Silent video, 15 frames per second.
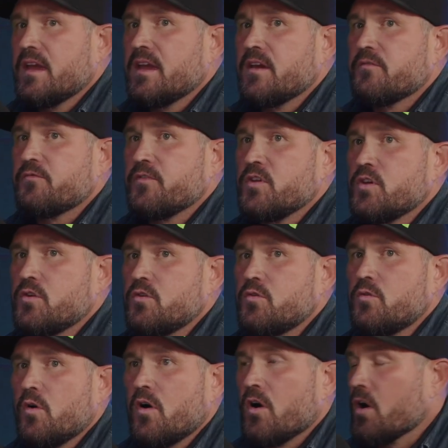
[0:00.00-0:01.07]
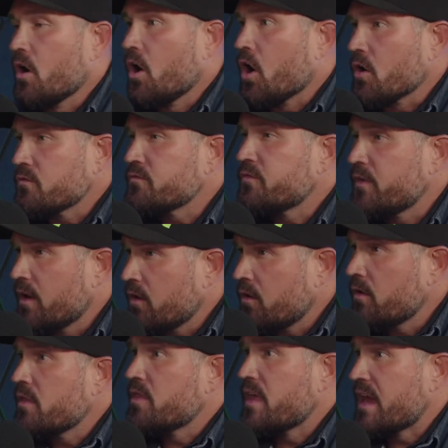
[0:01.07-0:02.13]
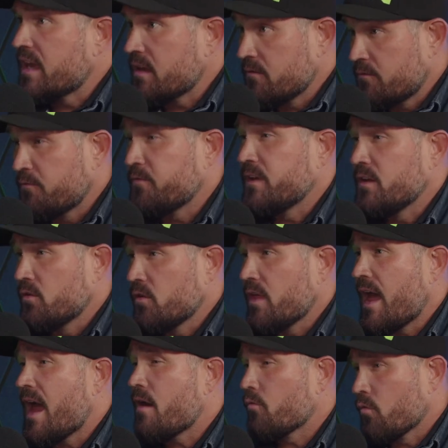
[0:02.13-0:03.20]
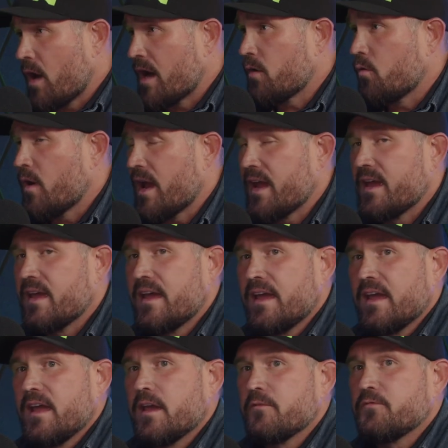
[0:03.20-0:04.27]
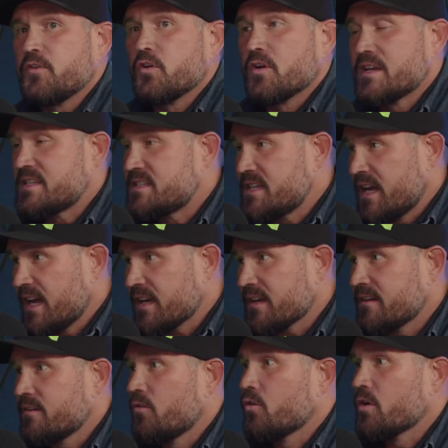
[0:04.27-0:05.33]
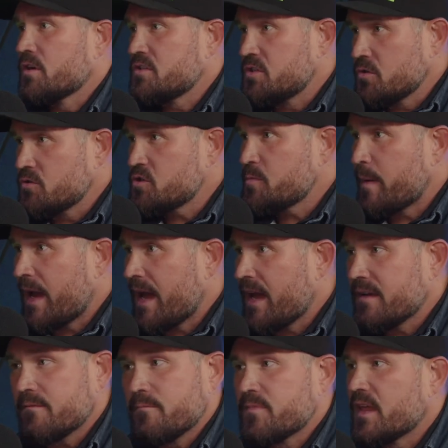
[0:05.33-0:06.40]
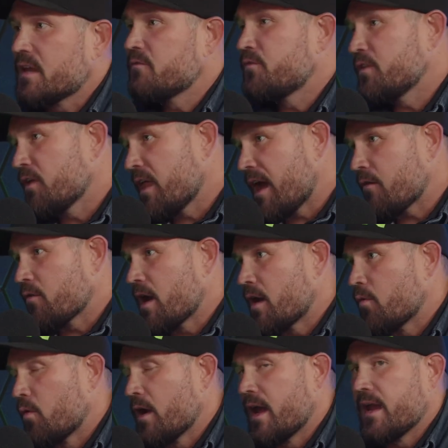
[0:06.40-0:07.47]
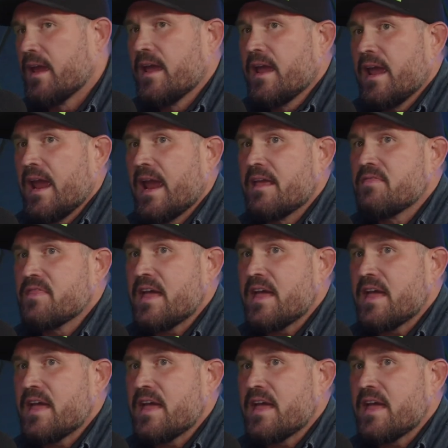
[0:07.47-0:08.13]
If you are heartfelt, they can feel that right away. If you're a dick or a douchebag, they can feel that right away. And